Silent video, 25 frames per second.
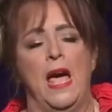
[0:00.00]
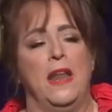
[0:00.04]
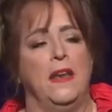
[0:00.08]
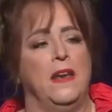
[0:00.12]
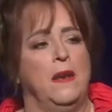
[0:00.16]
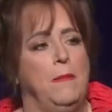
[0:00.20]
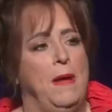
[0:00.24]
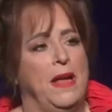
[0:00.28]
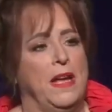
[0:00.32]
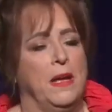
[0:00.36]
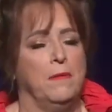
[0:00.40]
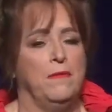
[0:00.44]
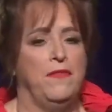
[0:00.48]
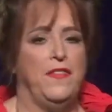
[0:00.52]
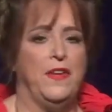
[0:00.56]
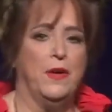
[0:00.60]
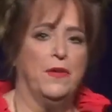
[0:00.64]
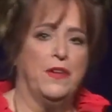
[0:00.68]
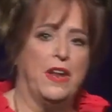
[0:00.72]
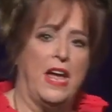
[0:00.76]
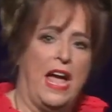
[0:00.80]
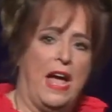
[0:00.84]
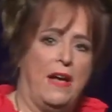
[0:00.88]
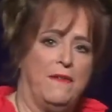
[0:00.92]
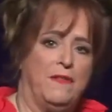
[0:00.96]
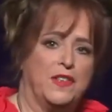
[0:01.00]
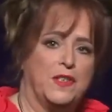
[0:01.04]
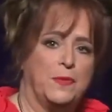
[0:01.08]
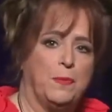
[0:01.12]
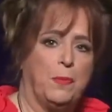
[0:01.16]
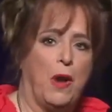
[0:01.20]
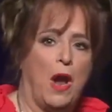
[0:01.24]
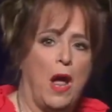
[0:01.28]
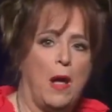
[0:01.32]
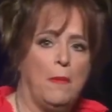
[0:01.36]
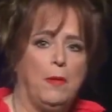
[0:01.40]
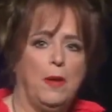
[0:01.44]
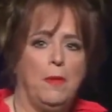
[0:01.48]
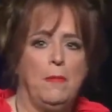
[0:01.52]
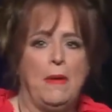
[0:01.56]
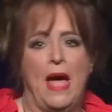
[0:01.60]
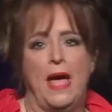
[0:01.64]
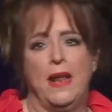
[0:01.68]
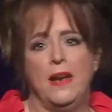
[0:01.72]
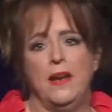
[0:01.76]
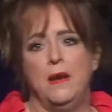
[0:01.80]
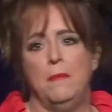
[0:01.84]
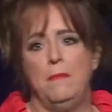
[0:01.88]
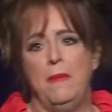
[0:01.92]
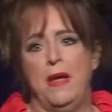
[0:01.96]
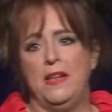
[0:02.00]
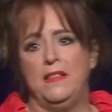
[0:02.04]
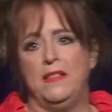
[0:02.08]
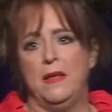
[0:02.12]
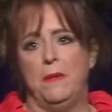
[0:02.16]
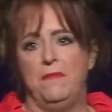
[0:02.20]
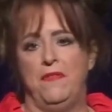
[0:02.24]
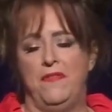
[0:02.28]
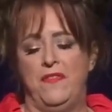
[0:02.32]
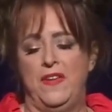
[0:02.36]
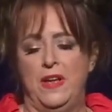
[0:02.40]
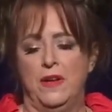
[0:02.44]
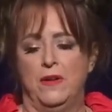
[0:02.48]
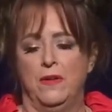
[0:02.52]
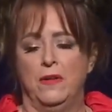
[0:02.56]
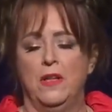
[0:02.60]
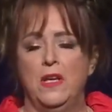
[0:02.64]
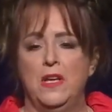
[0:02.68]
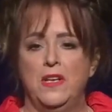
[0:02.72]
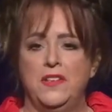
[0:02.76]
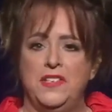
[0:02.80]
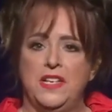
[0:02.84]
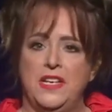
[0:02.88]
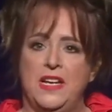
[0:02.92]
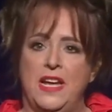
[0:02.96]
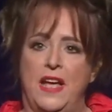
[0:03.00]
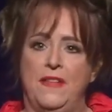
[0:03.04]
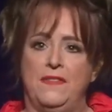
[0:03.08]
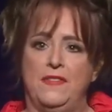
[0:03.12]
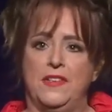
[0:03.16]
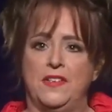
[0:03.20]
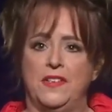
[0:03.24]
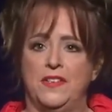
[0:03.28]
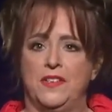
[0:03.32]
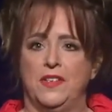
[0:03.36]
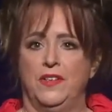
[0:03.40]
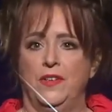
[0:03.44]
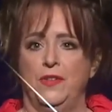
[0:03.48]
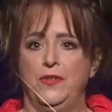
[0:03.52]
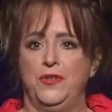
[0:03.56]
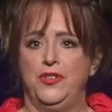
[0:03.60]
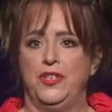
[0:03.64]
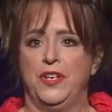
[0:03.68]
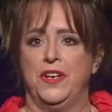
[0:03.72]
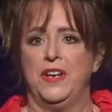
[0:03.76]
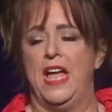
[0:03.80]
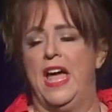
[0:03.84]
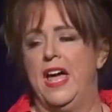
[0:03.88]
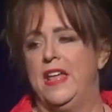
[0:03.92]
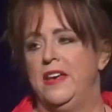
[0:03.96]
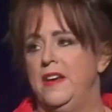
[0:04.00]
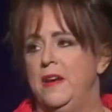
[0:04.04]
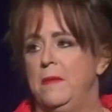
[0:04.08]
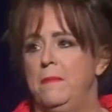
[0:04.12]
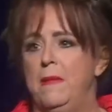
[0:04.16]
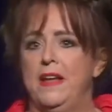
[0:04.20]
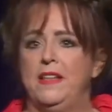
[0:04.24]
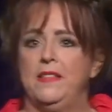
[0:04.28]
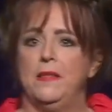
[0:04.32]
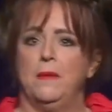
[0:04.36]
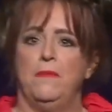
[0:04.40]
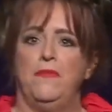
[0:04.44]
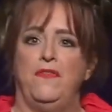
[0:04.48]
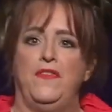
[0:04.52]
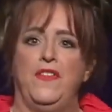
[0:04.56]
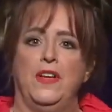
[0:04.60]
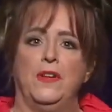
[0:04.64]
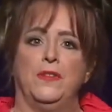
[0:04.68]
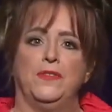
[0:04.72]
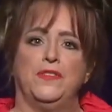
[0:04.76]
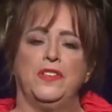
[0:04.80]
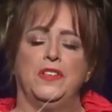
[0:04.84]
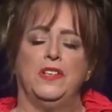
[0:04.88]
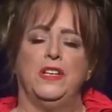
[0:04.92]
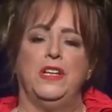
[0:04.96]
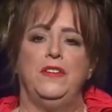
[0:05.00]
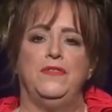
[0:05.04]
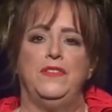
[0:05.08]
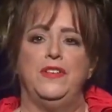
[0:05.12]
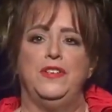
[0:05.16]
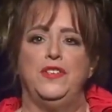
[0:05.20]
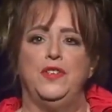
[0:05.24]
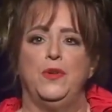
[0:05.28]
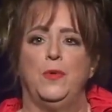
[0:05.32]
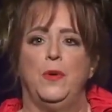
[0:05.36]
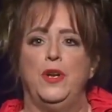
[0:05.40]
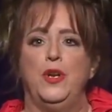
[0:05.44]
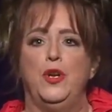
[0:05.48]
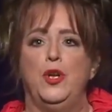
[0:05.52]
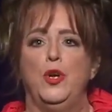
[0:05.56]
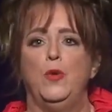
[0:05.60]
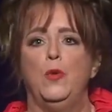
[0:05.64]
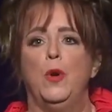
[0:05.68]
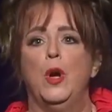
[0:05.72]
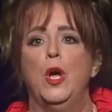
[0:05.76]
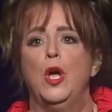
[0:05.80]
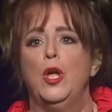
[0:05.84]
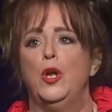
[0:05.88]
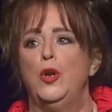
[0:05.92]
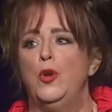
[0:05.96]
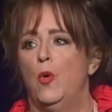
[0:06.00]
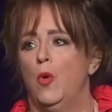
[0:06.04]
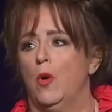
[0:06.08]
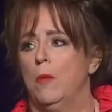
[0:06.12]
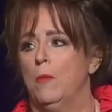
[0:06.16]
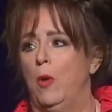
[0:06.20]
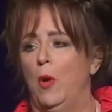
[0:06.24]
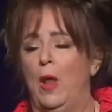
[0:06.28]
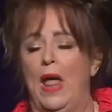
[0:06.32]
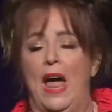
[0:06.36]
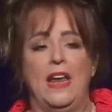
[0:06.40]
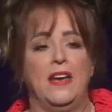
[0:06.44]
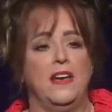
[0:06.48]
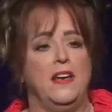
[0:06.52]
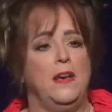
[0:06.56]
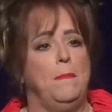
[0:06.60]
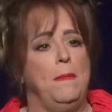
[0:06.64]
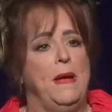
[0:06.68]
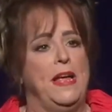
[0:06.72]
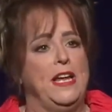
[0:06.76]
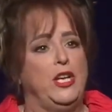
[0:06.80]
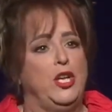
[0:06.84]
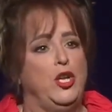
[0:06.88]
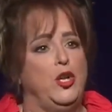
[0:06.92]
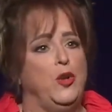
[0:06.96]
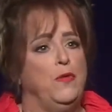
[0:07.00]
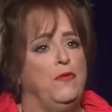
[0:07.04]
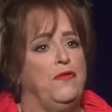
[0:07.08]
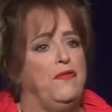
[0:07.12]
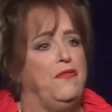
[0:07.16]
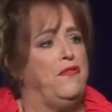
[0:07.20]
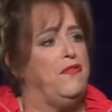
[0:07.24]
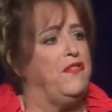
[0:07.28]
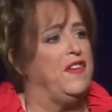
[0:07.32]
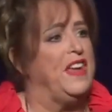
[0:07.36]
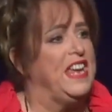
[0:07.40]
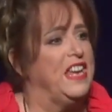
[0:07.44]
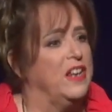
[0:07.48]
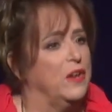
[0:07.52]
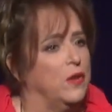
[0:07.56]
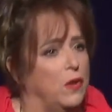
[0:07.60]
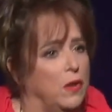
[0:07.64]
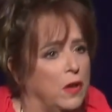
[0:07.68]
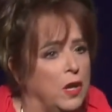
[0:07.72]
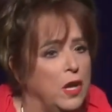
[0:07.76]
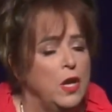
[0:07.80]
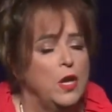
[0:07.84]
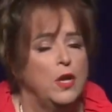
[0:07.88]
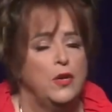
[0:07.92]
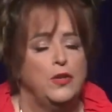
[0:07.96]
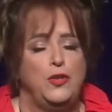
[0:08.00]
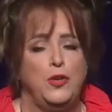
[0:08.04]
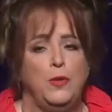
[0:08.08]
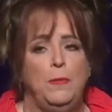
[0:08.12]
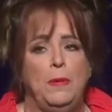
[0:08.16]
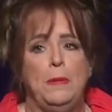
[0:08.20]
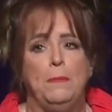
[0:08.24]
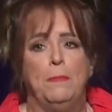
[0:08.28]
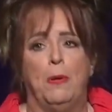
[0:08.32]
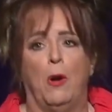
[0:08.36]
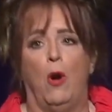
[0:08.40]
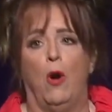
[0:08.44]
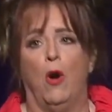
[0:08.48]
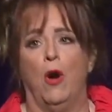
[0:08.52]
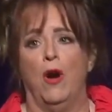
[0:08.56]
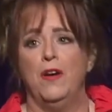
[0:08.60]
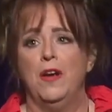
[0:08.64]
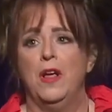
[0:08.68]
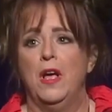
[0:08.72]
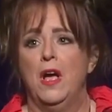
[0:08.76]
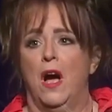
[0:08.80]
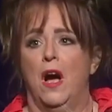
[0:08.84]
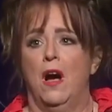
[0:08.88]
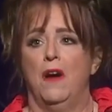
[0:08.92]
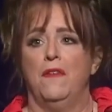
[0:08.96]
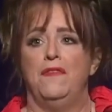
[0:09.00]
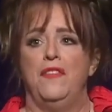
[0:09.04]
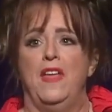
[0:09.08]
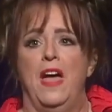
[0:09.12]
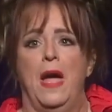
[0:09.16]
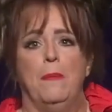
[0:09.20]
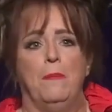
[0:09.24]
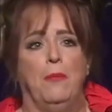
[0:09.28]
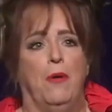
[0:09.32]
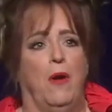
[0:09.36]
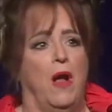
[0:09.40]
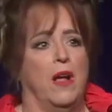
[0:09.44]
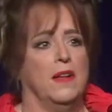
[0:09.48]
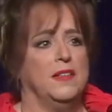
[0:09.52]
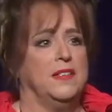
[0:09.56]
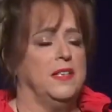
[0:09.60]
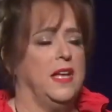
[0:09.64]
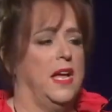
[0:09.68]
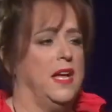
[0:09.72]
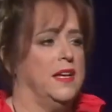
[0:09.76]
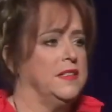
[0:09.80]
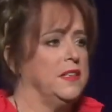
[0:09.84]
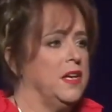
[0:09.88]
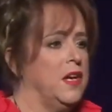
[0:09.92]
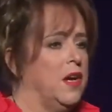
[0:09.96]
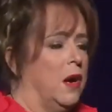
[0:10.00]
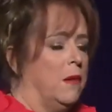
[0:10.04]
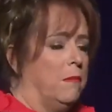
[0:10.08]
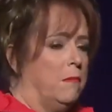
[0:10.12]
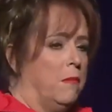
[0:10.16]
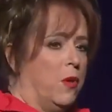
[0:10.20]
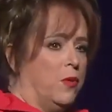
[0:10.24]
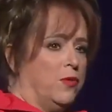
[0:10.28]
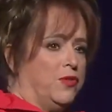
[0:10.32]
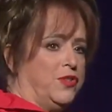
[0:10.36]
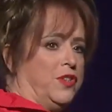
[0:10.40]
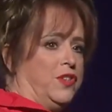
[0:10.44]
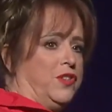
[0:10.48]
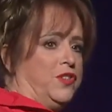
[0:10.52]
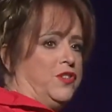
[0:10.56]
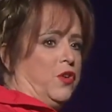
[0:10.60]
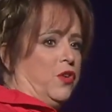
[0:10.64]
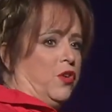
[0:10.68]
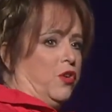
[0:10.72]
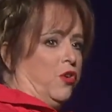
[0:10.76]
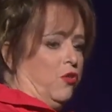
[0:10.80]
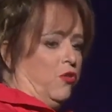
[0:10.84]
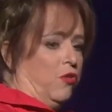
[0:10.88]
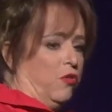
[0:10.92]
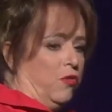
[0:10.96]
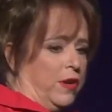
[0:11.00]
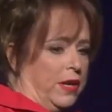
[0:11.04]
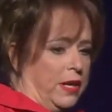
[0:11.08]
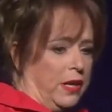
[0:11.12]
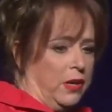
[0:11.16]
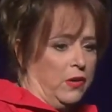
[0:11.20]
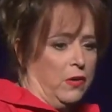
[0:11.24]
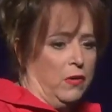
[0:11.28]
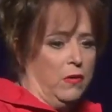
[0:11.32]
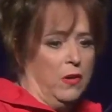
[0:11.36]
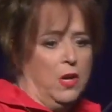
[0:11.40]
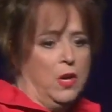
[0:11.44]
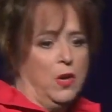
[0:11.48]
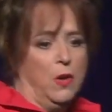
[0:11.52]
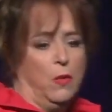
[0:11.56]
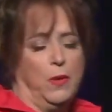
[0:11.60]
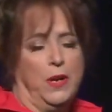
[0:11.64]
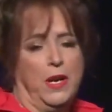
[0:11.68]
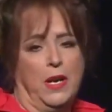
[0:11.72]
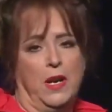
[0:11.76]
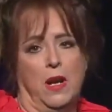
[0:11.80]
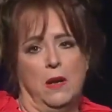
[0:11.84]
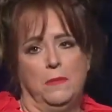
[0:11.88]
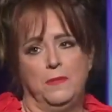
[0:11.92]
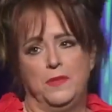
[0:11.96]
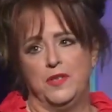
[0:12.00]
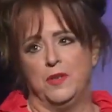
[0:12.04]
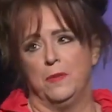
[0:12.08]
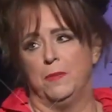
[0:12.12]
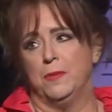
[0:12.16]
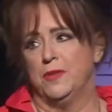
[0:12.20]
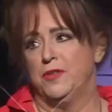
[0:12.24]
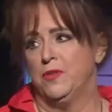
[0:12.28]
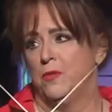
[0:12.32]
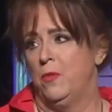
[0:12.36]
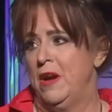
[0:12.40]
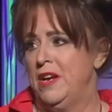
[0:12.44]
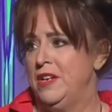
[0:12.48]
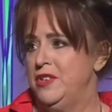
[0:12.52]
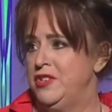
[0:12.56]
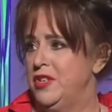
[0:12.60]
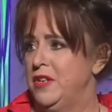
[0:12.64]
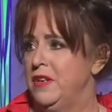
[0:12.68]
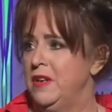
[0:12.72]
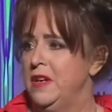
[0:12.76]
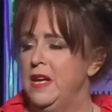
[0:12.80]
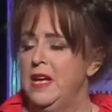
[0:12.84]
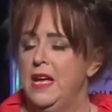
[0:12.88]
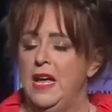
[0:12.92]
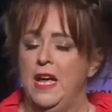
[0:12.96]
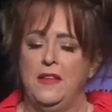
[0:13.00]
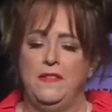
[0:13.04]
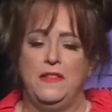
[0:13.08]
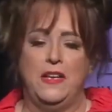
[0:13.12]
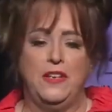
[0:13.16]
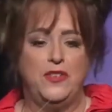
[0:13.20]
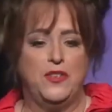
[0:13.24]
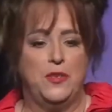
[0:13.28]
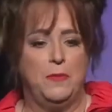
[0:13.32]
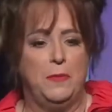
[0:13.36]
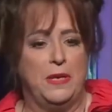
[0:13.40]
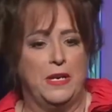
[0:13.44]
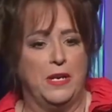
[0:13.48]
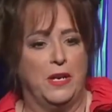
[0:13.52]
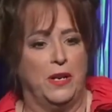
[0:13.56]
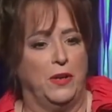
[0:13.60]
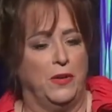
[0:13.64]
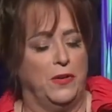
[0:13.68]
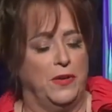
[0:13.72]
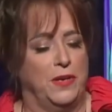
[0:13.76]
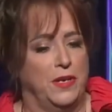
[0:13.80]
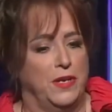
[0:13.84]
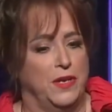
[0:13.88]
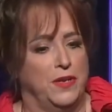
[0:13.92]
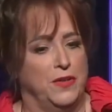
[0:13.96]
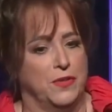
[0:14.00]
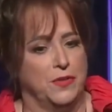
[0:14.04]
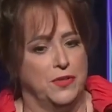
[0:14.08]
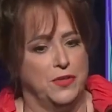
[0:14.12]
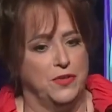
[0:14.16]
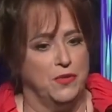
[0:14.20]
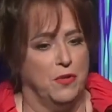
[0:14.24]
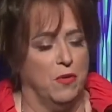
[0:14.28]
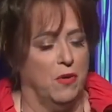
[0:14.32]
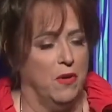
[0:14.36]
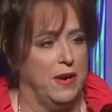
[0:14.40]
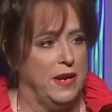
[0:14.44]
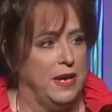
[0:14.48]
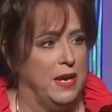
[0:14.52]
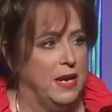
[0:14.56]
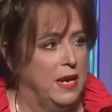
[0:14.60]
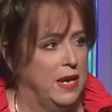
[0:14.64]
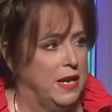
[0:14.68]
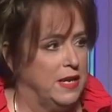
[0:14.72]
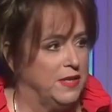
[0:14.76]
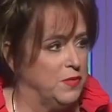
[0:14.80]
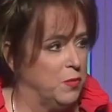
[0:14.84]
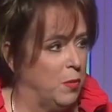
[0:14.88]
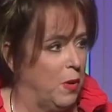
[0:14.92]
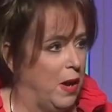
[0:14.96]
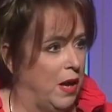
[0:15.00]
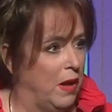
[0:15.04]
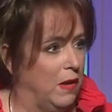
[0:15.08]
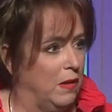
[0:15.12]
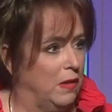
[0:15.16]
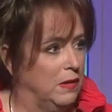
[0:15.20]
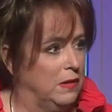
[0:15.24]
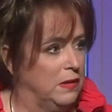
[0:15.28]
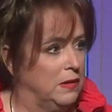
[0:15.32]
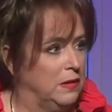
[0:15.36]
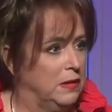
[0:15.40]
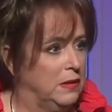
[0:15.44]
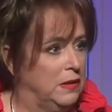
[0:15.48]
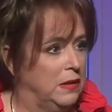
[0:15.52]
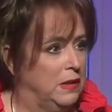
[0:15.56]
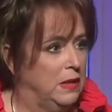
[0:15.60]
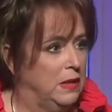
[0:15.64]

How did it make them feel to have this problem? How did it make them feel to get this solution? How did it make them feel to live into a new normal? How did it make you feel to be part of that process? Emotions are critical when it comes to persuasion, and they should be included in your story as well.